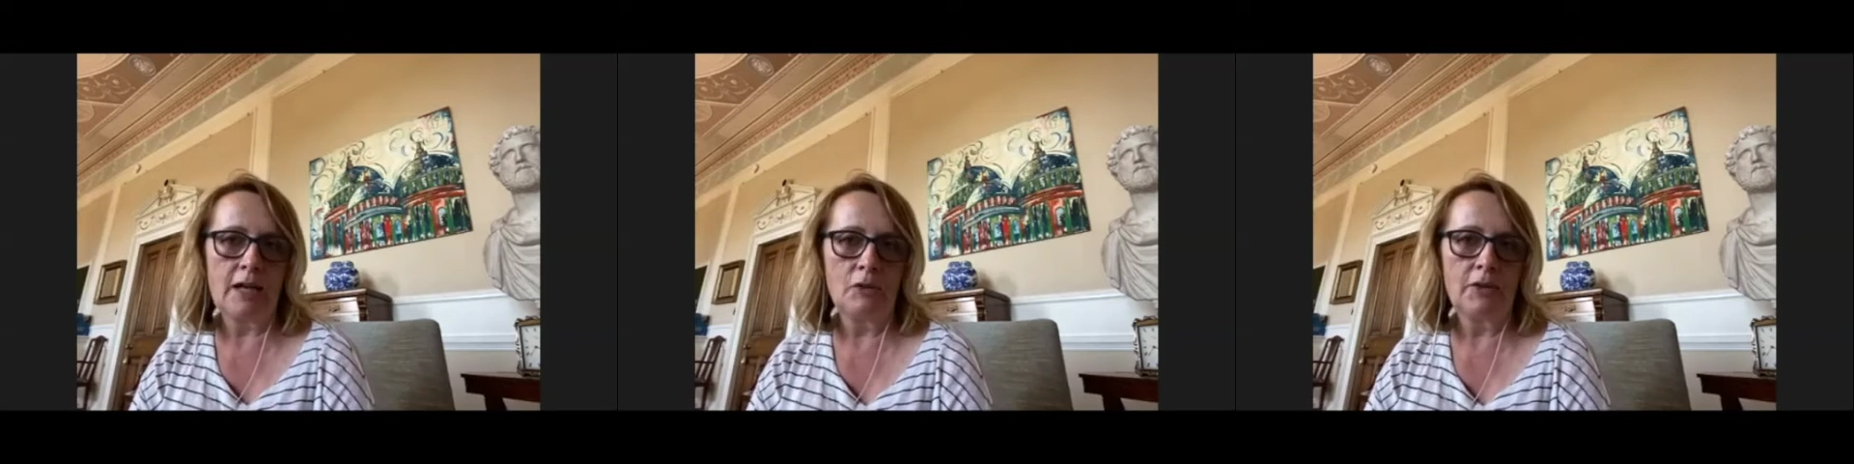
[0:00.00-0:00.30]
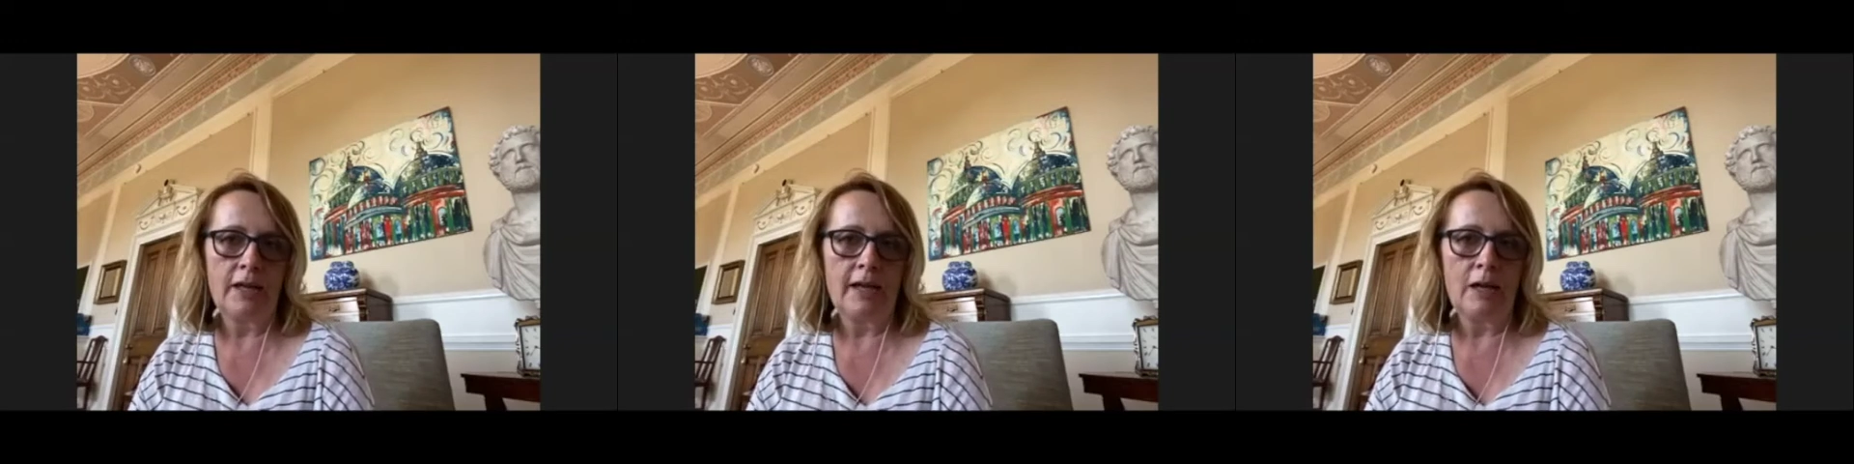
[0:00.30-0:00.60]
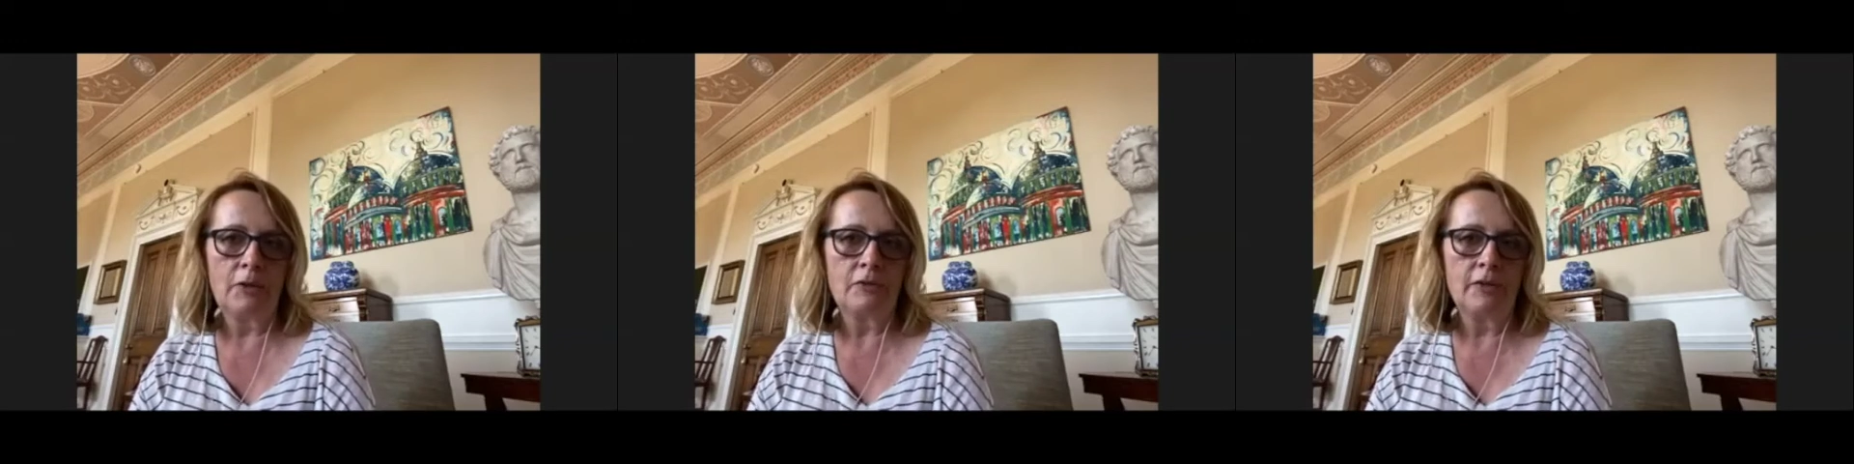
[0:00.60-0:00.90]
how they're
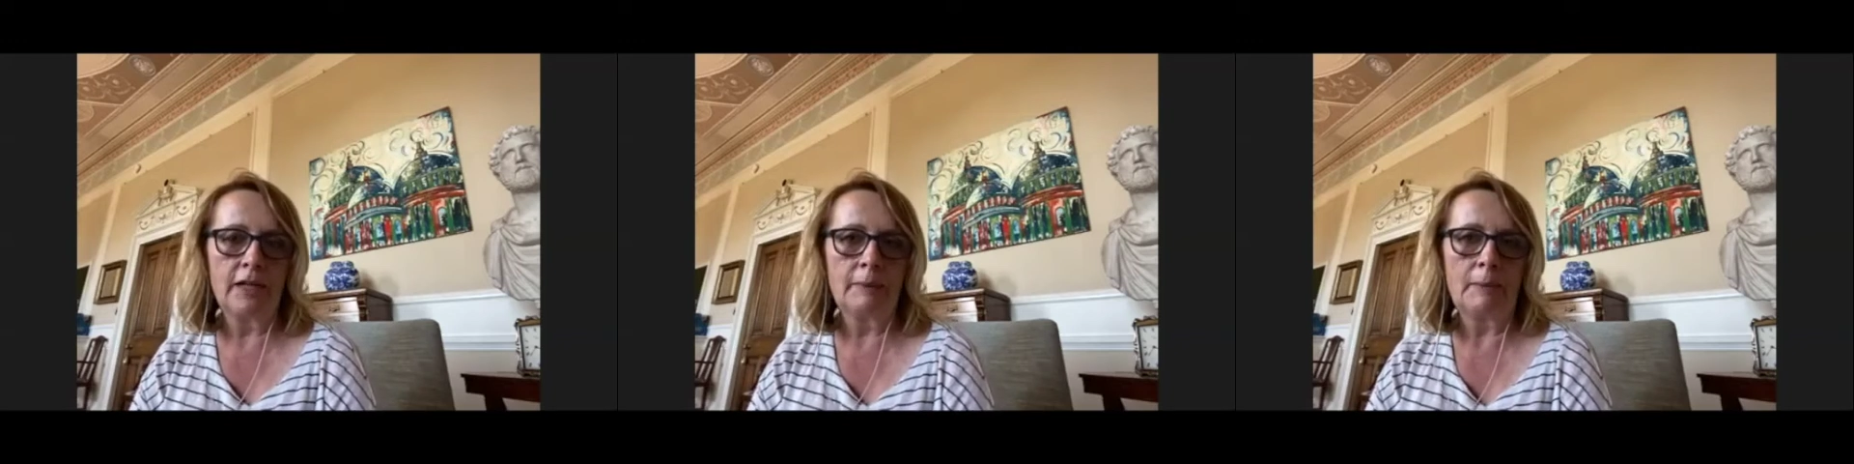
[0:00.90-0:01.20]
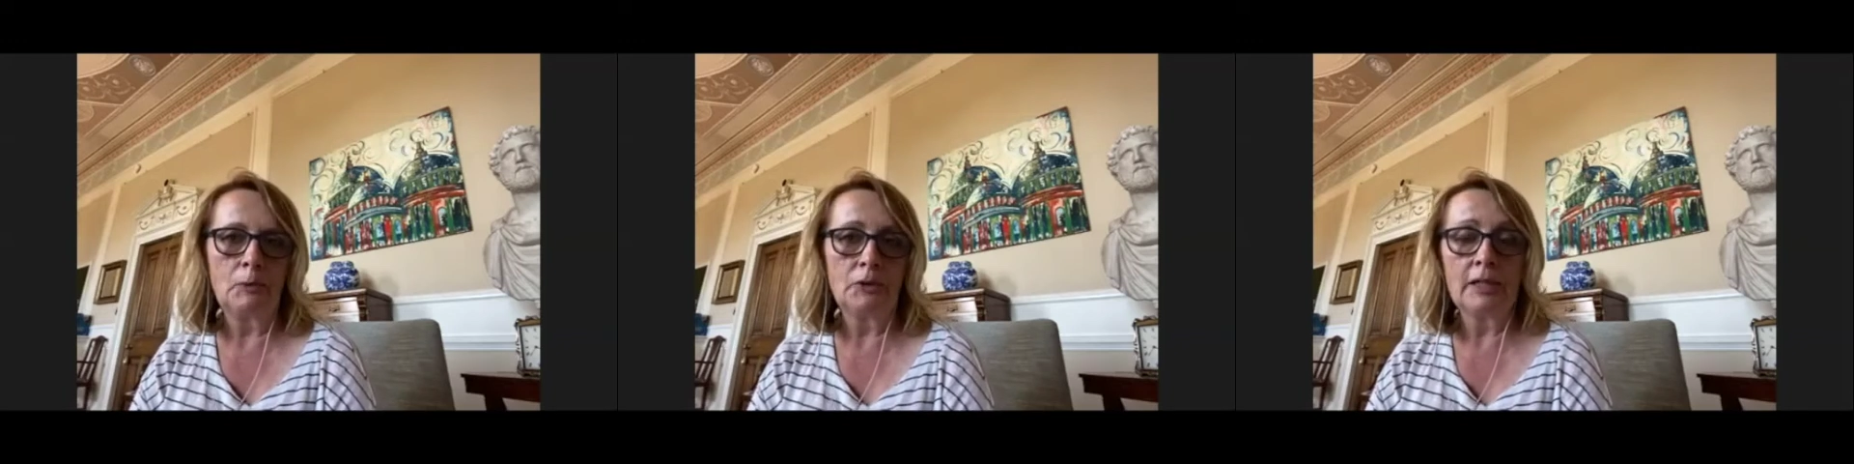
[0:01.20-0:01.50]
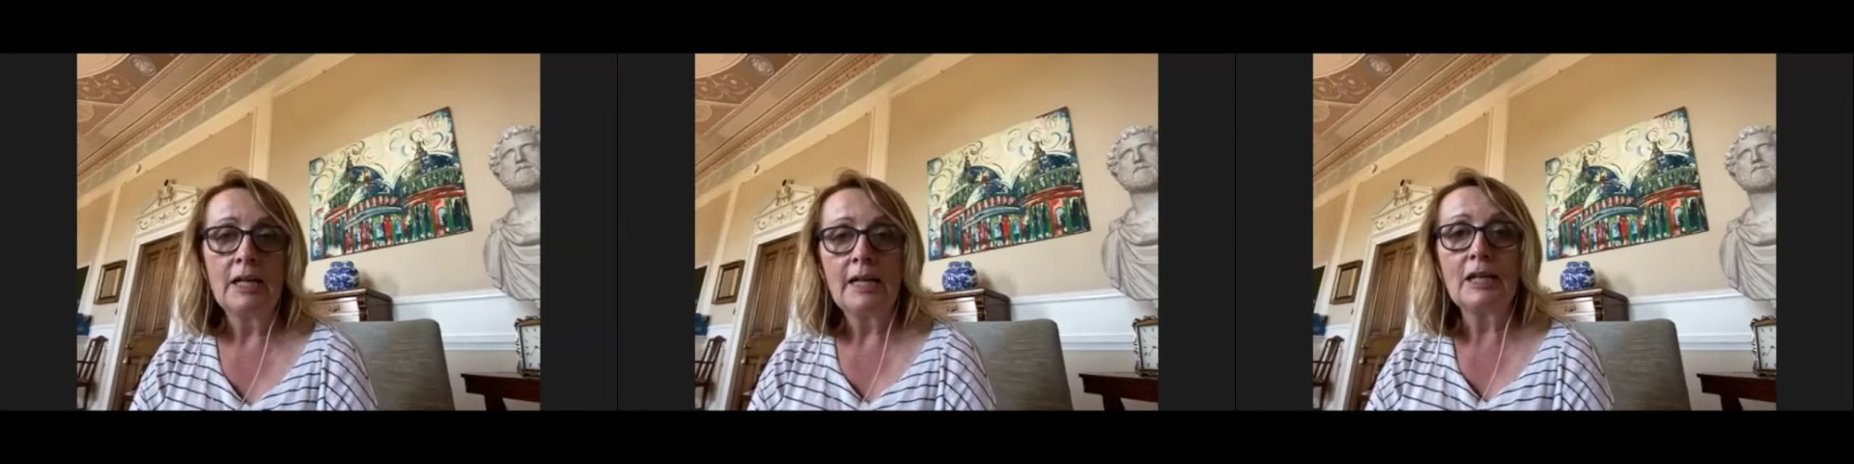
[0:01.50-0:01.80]
how they're feeling about boarding